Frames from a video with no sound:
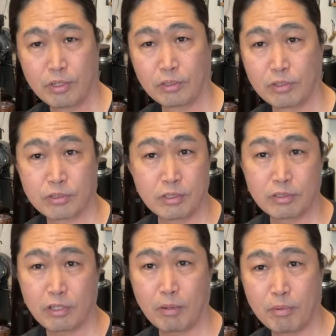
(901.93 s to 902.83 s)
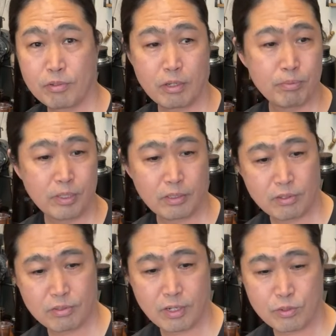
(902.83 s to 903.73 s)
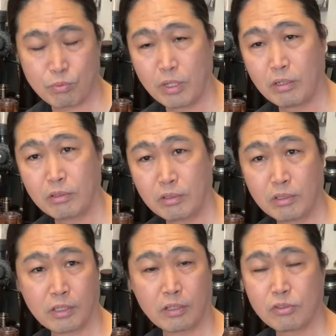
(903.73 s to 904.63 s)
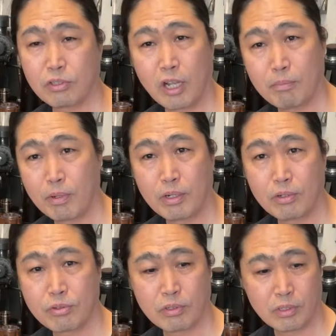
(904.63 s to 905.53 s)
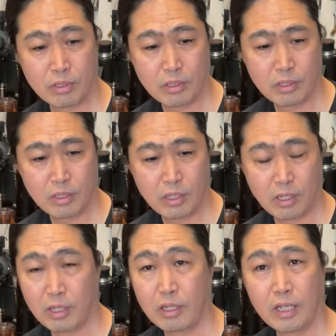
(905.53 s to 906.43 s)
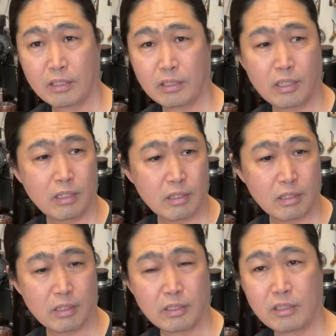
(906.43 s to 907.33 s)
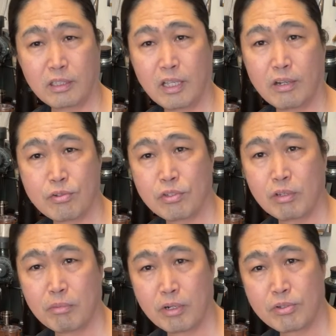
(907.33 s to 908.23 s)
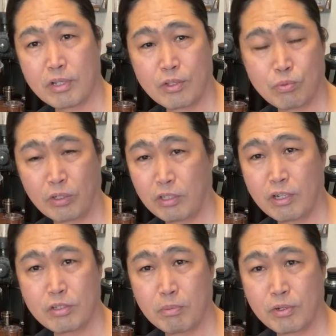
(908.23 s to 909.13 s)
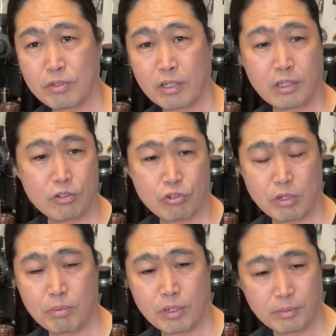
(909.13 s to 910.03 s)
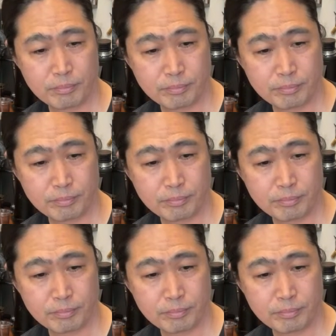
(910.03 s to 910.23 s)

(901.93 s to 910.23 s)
The st stock burrs are pretty decent as well. Get the stock burrs. Uh, I think uh, DLC burrs as well. DLC burrs are a little cheaper.